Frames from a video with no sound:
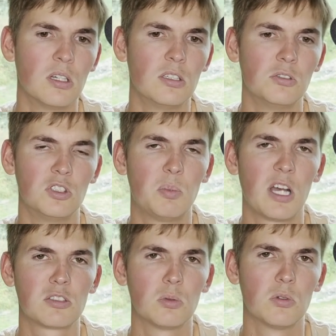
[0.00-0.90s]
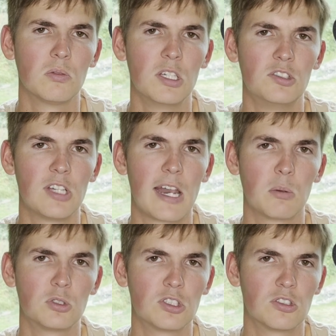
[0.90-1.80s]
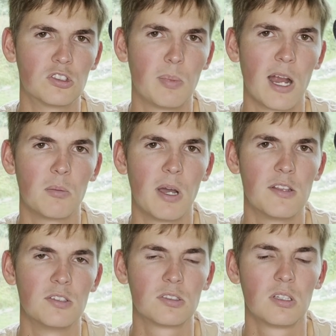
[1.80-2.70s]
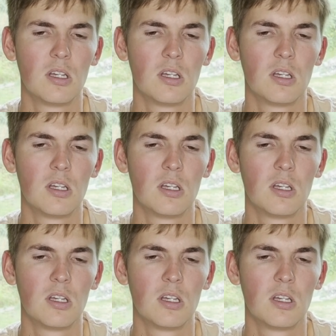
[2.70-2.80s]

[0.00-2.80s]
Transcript: So it's possible his sighting was just inspired by this